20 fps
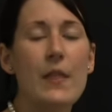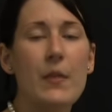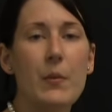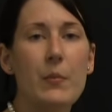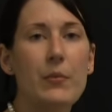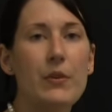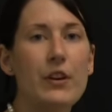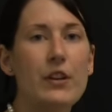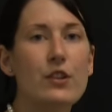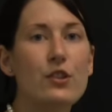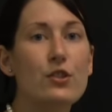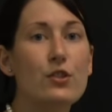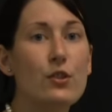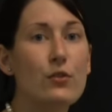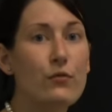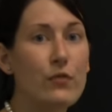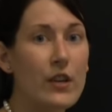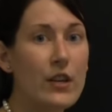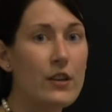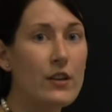the British
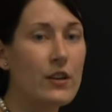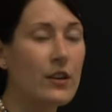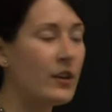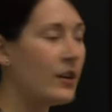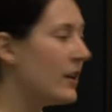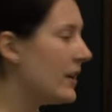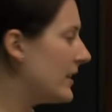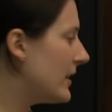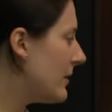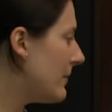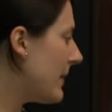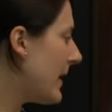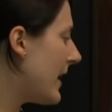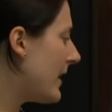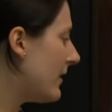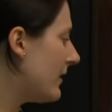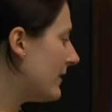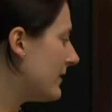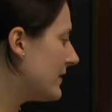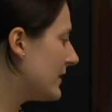surrendered at the
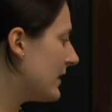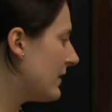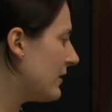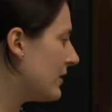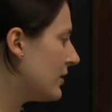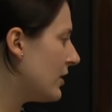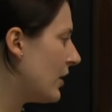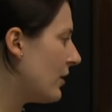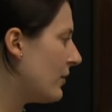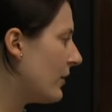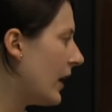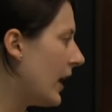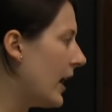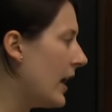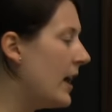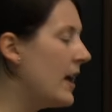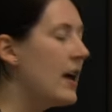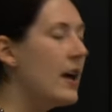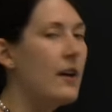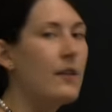Battle of
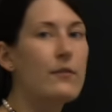Saratoga,